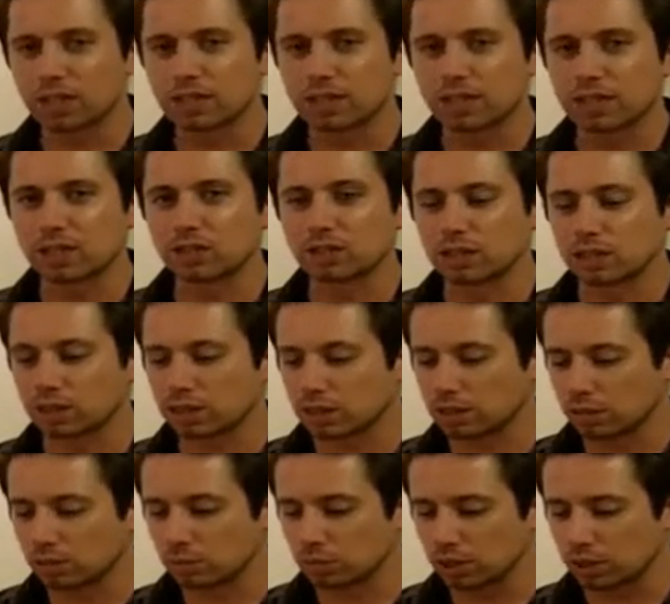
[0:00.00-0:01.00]
It's actually
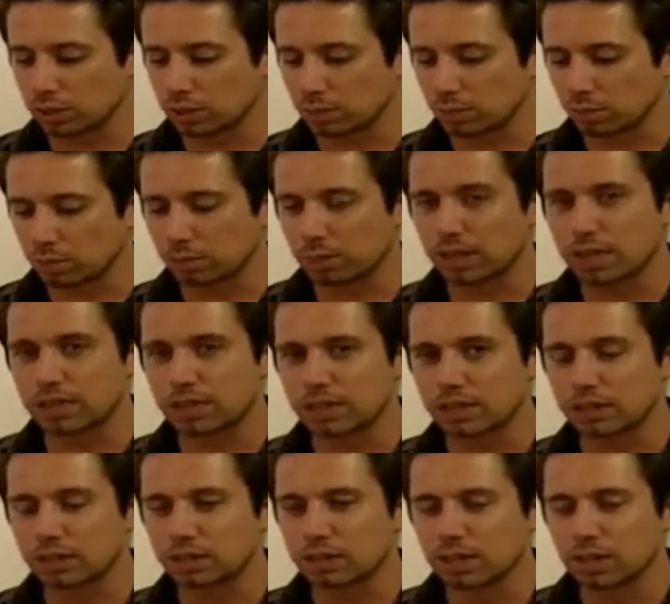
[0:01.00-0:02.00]
really
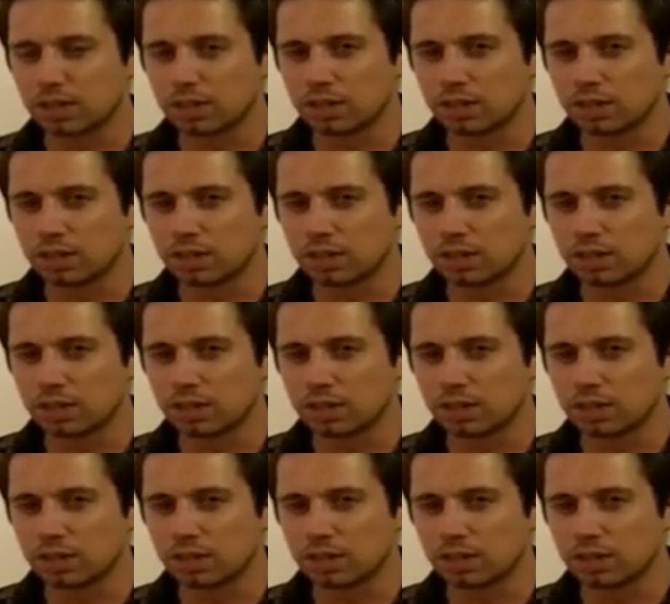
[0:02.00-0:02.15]
pleasant.